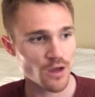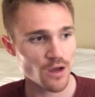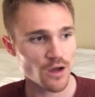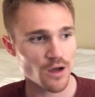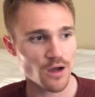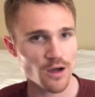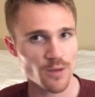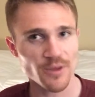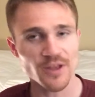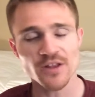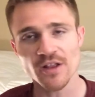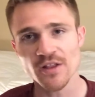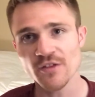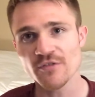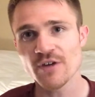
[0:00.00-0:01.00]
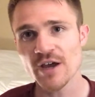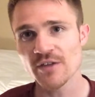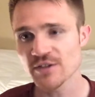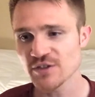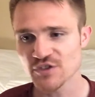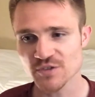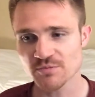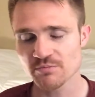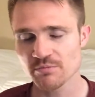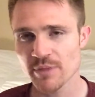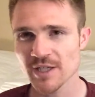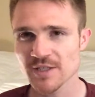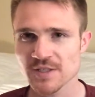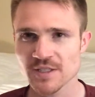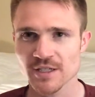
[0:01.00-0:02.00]
And then finally, just
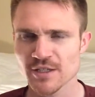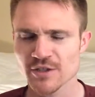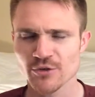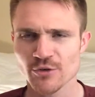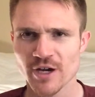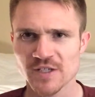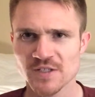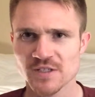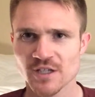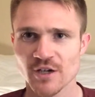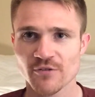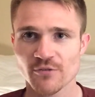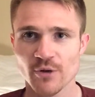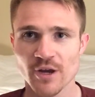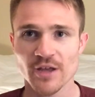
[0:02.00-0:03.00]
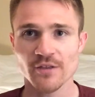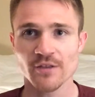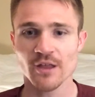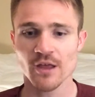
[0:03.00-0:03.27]
basic UI stuff, right?